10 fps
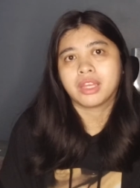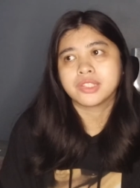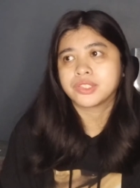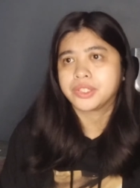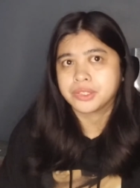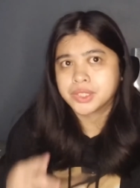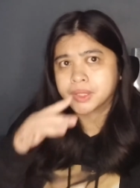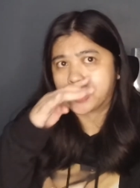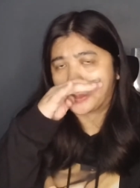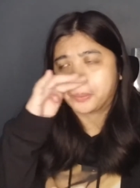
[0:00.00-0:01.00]
last year.
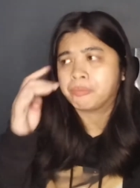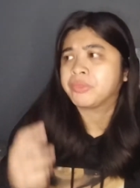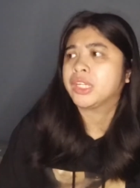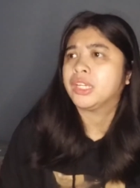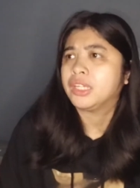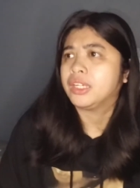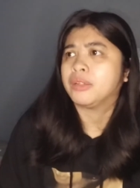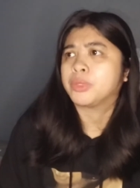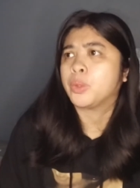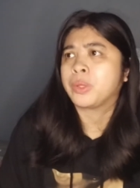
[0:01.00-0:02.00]
So
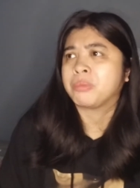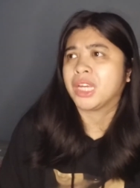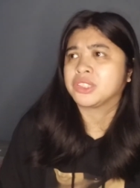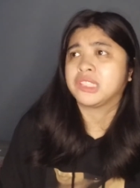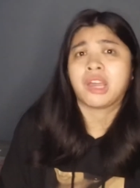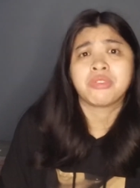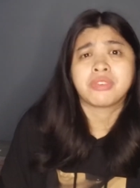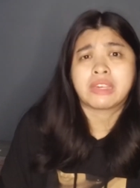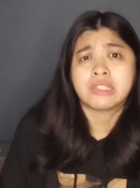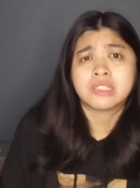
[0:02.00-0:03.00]
I'm going back to that
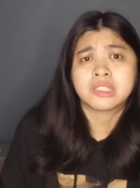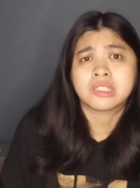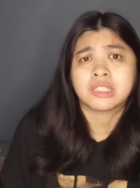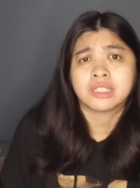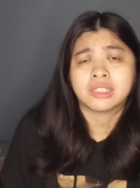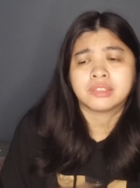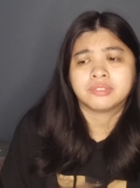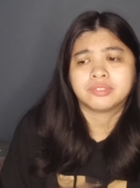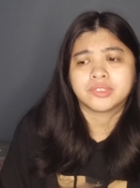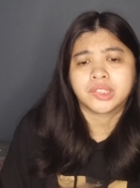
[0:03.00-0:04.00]
phase that
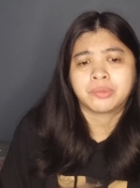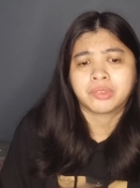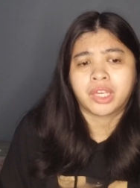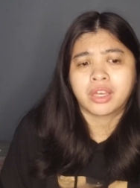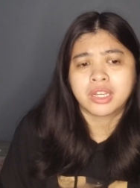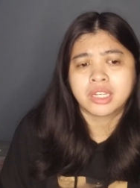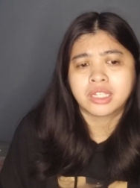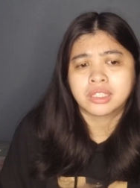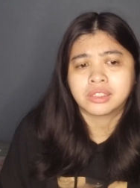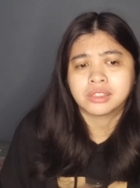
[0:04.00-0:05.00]
I'm
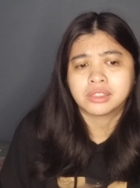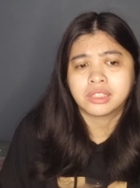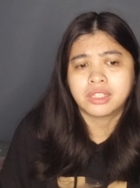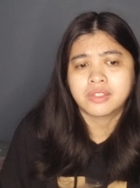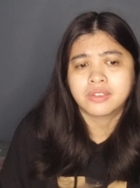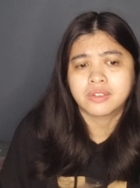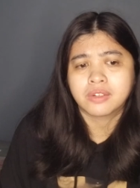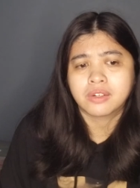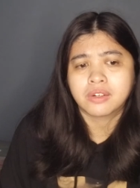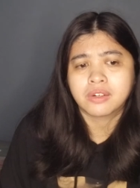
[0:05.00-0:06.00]
getting
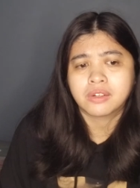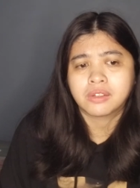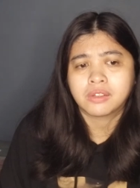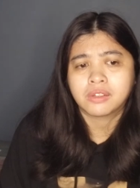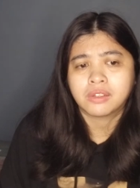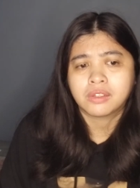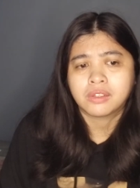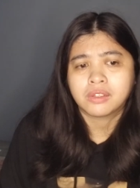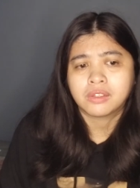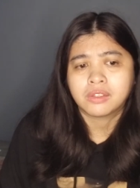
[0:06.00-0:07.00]
either
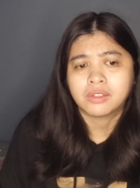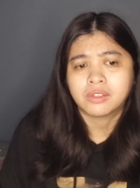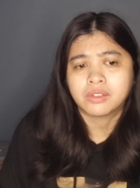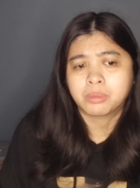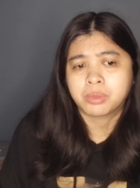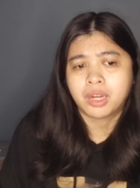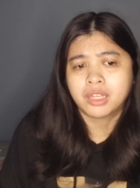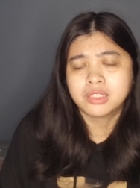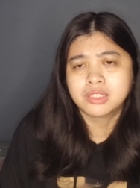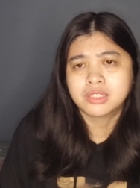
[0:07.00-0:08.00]

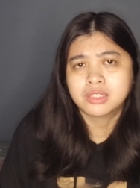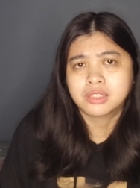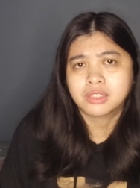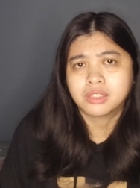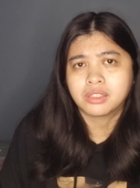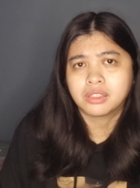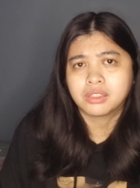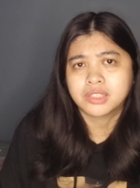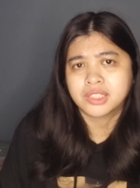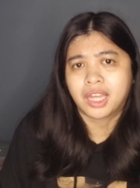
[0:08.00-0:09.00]
depressed,
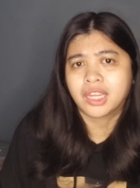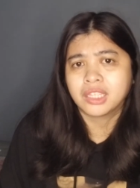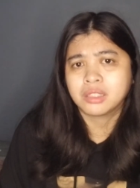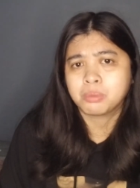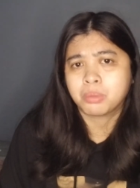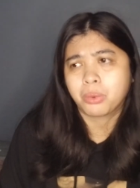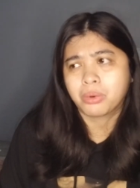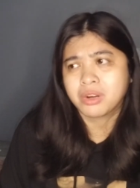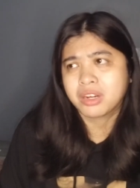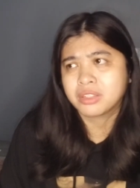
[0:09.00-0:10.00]
sad,
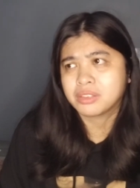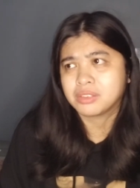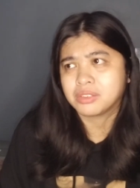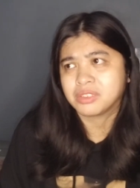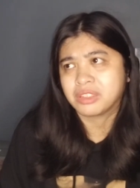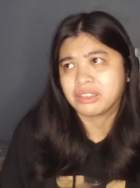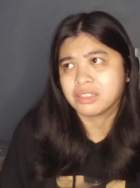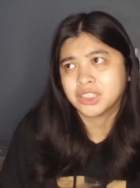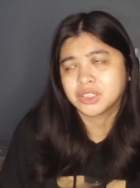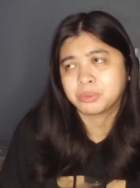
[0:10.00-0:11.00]
bored,
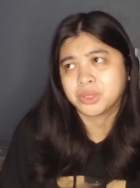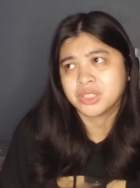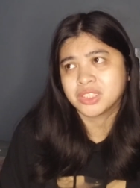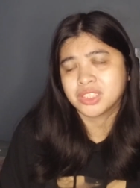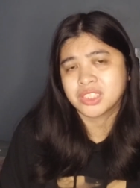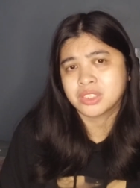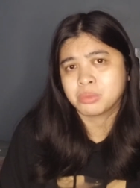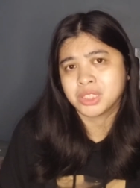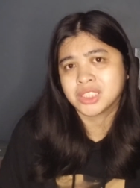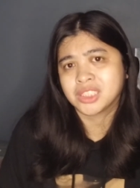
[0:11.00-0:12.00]
or experiencing some
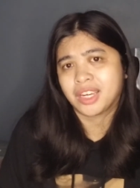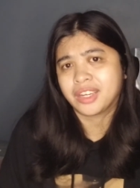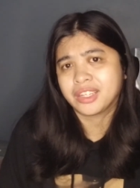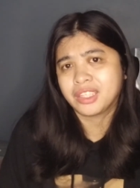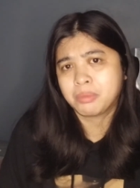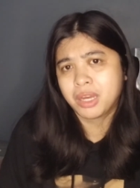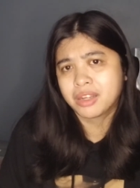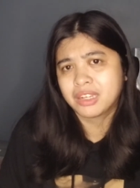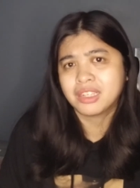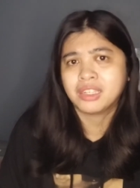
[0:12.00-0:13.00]
anxiety
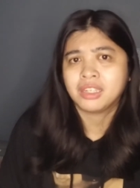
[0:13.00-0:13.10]
about it.